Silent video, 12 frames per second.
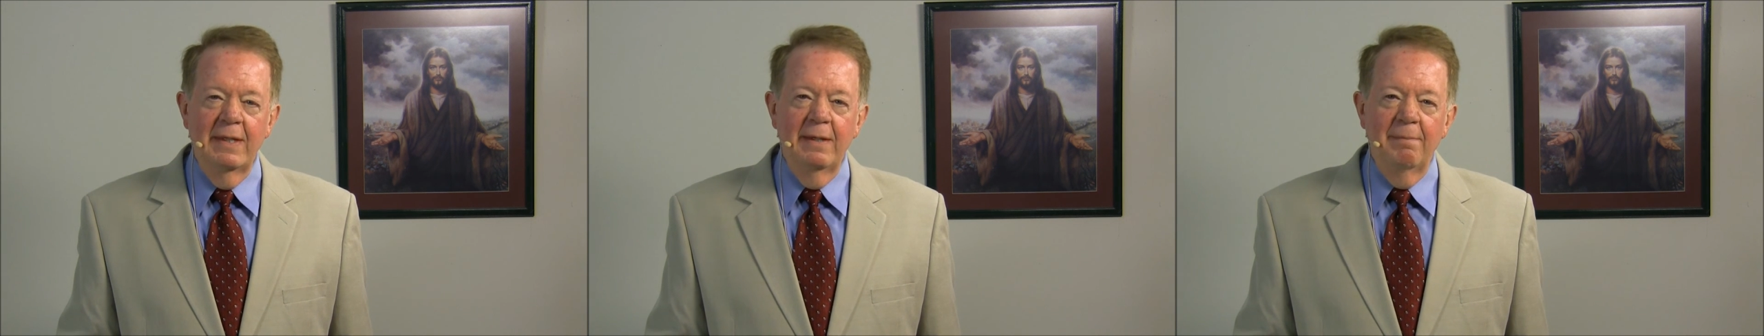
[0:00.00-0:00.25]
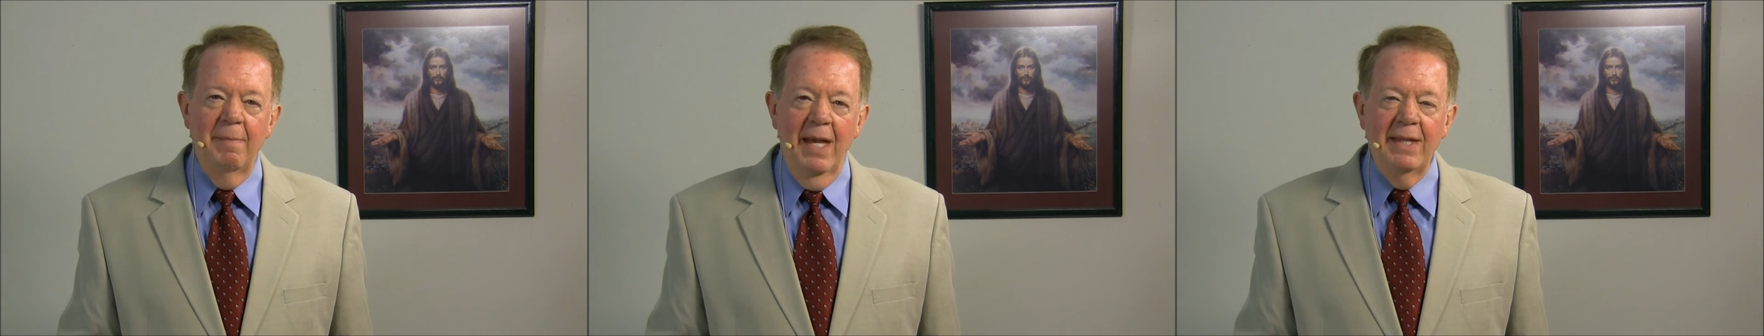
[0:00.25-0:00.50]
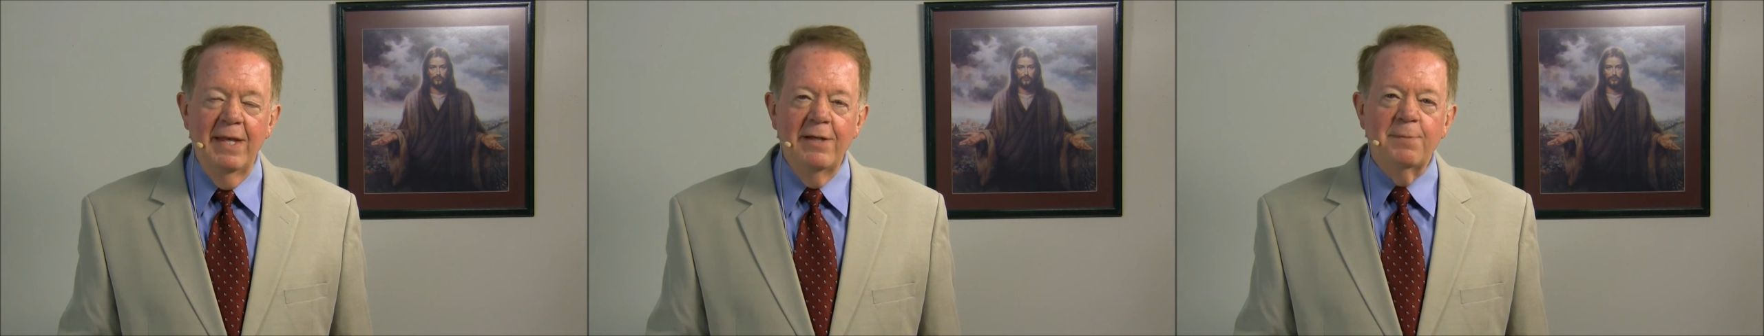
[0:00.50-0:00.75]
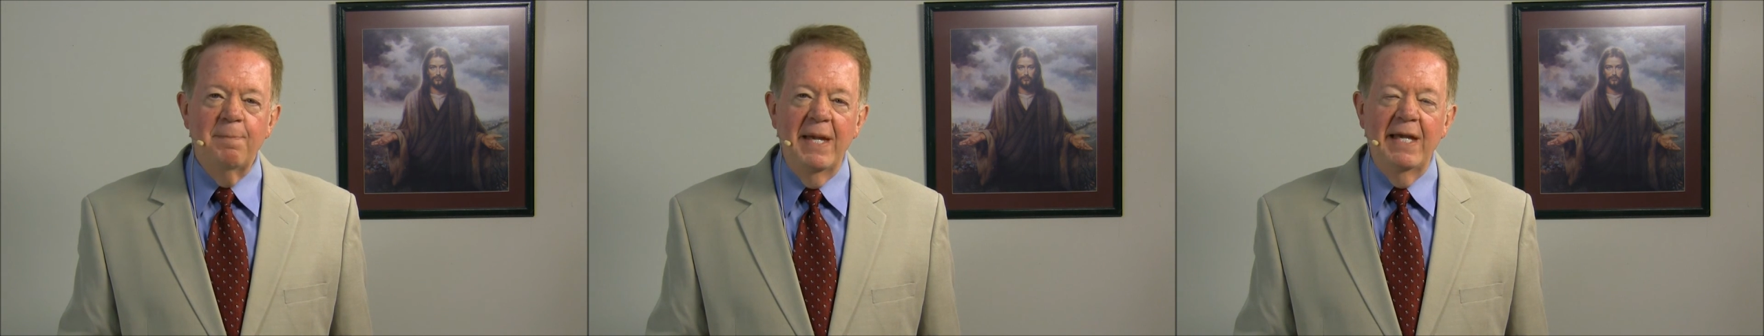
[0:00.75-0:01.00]
May
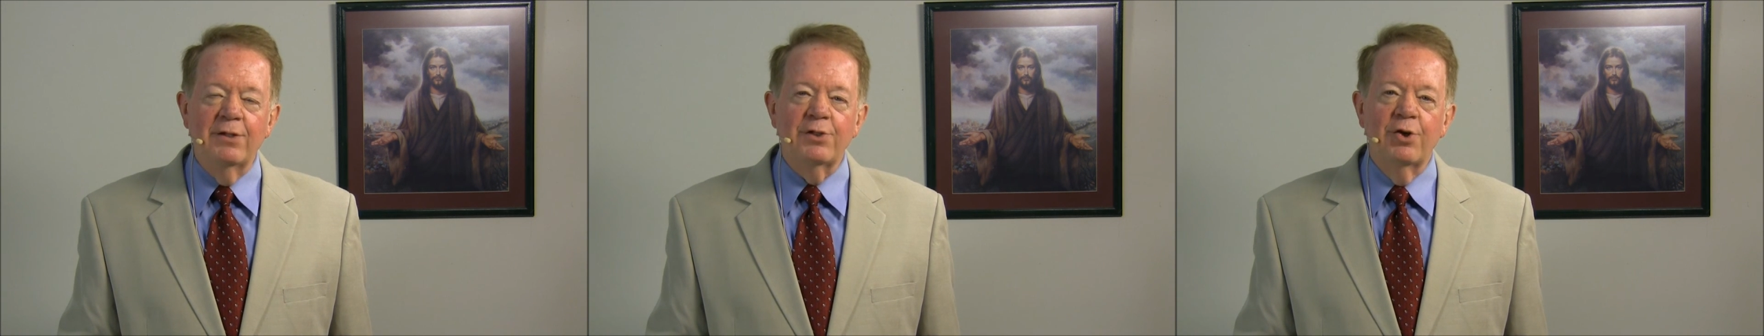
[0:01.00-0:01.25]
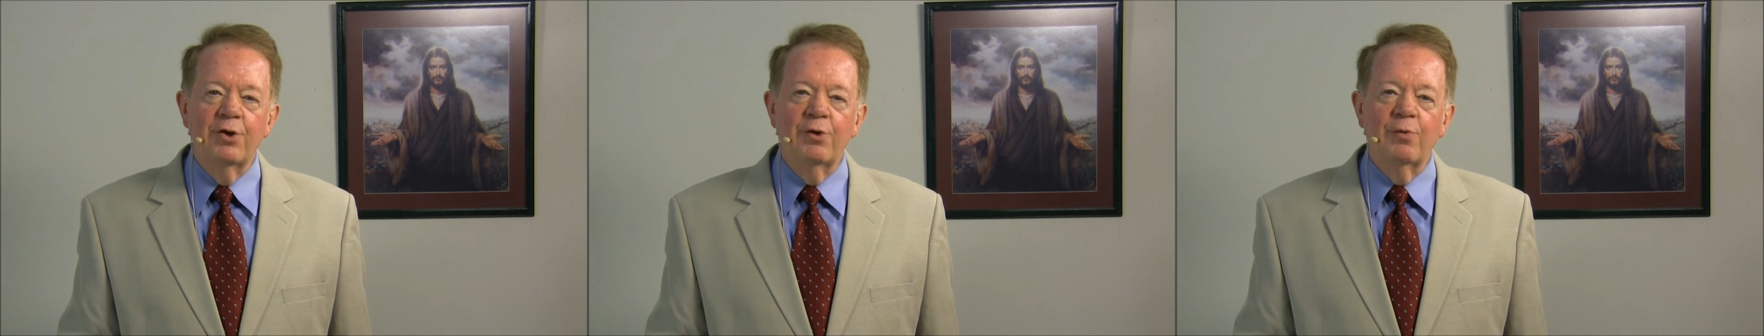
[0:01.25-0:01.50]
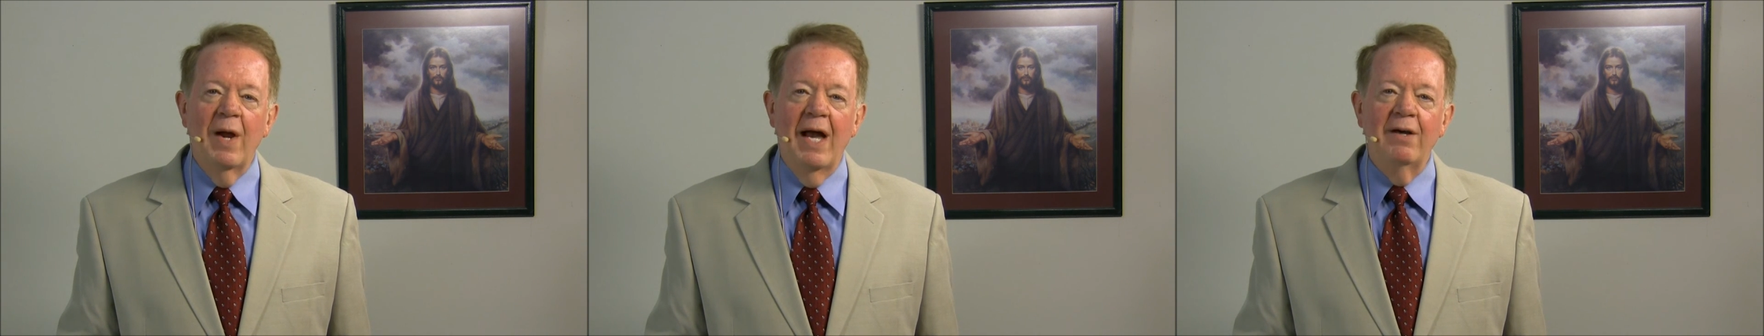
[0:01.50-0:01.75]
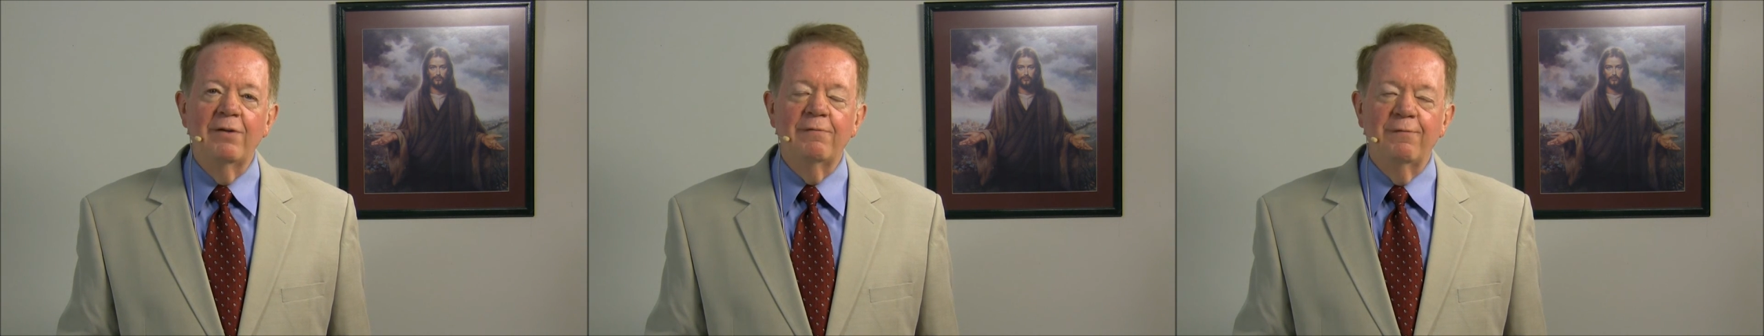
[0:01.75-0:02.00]
this be a
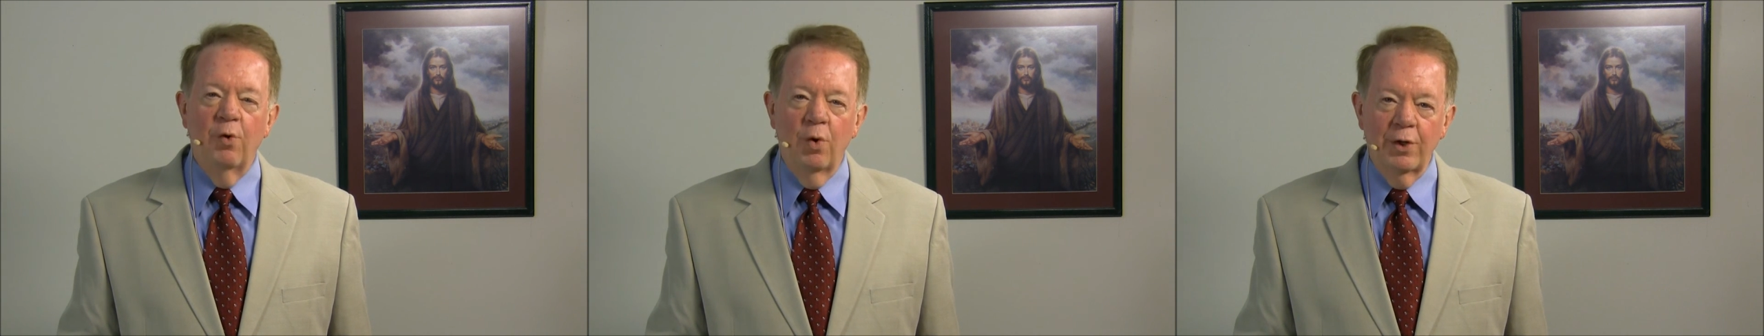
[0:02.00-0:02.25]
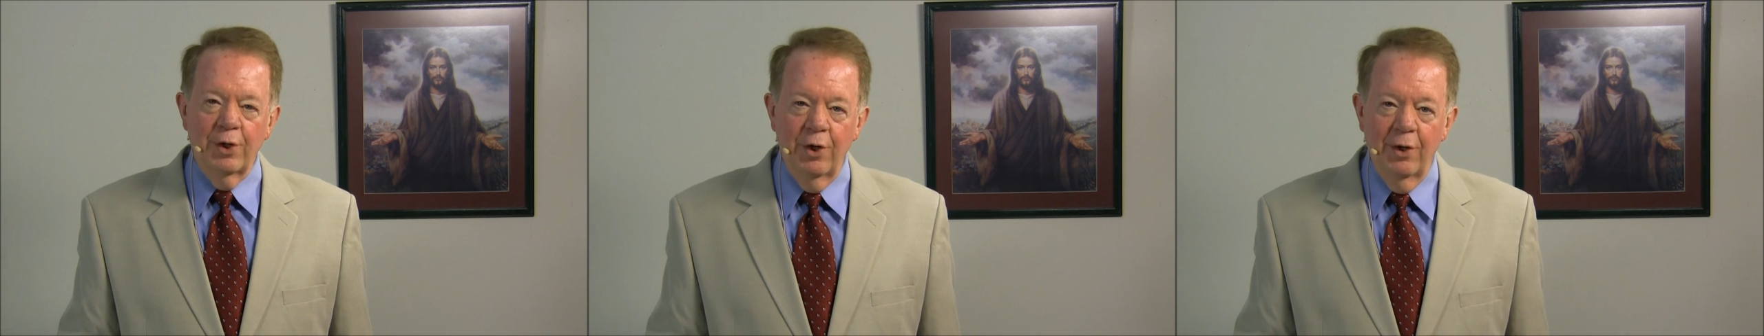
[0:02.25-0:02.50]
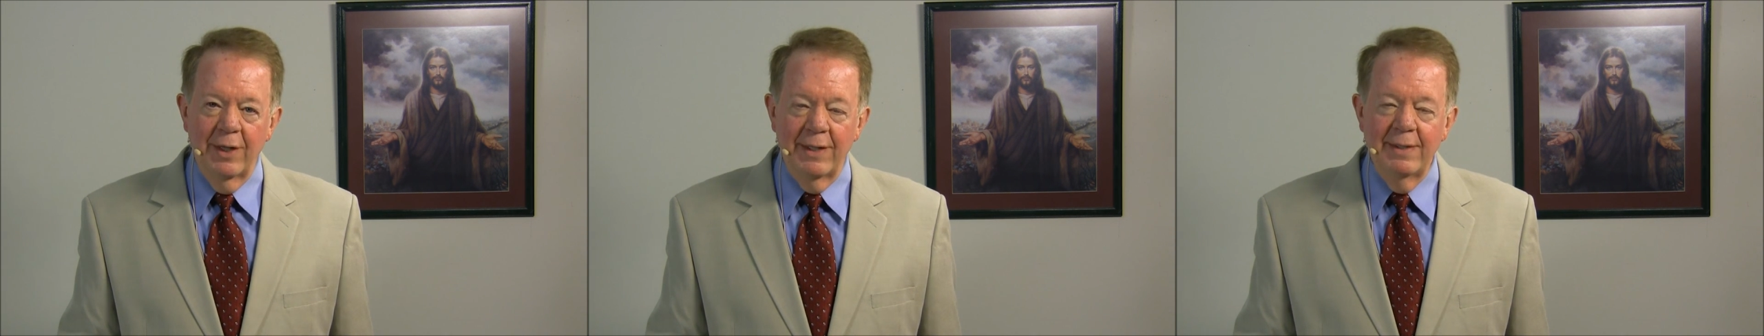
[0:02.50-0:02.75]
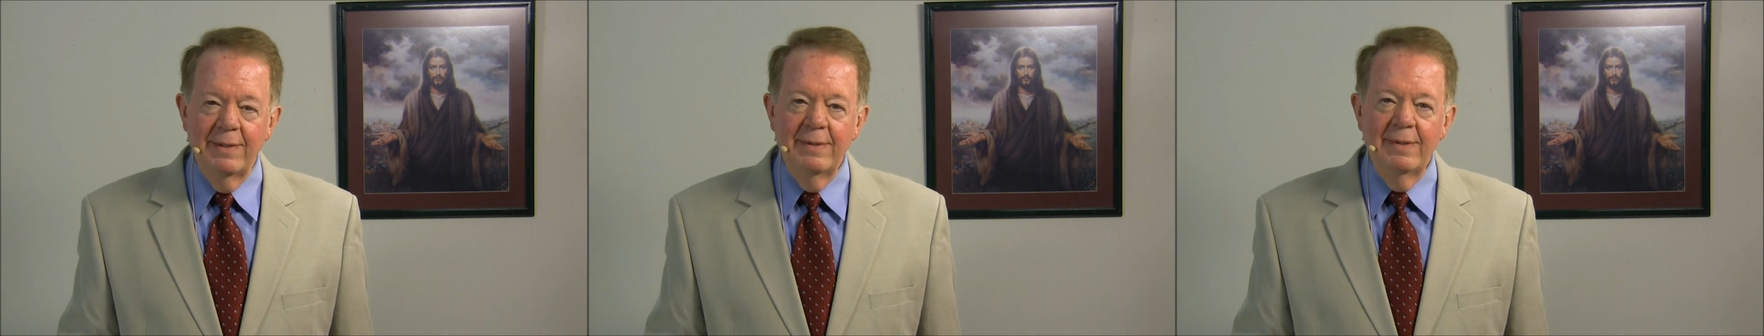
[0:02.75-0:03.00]
turnaround for good,